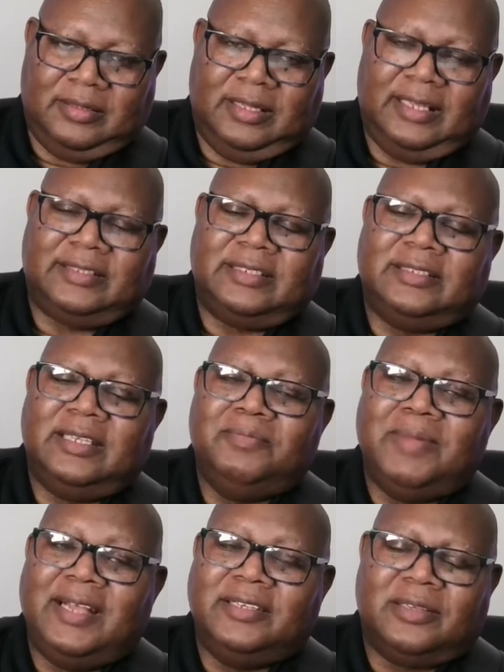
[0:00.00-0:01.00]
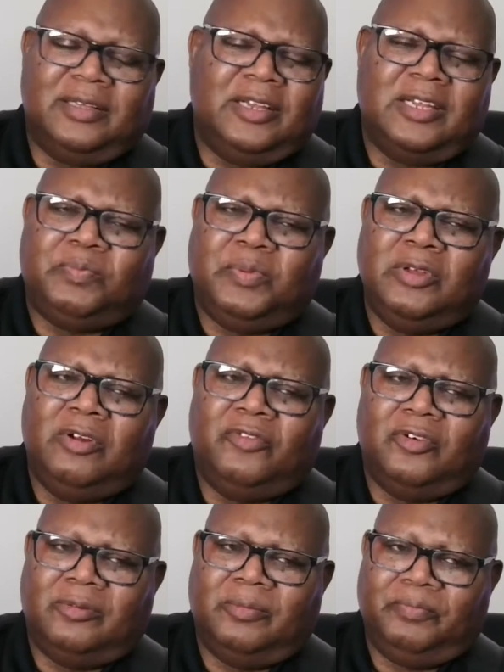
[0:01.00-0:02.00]
That's the C major, and that's
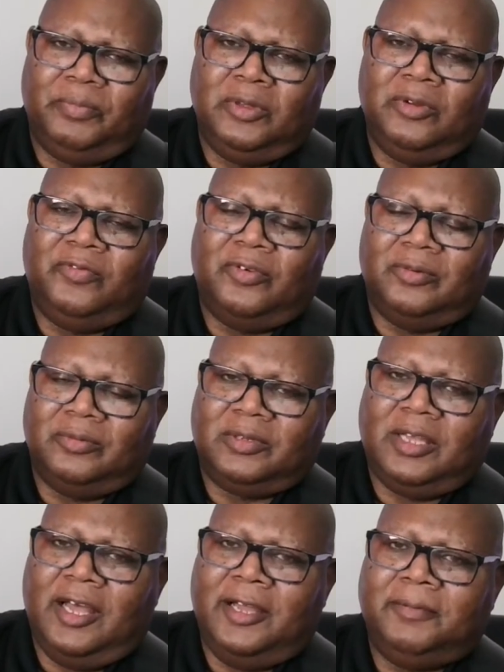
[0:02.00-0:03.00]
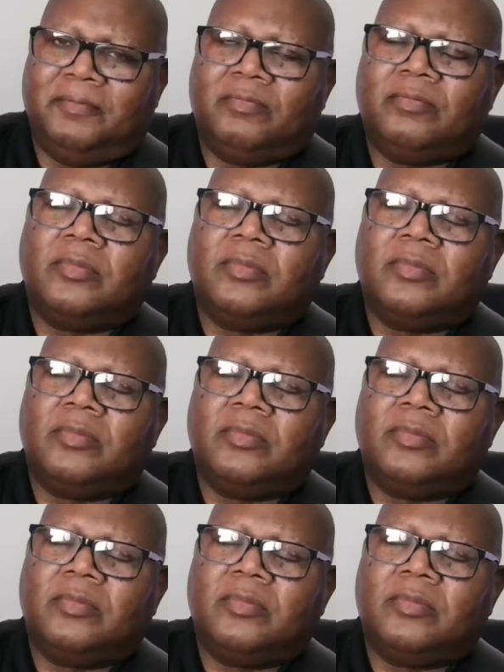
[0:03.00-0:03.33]
beautiful. Beautiful, okay?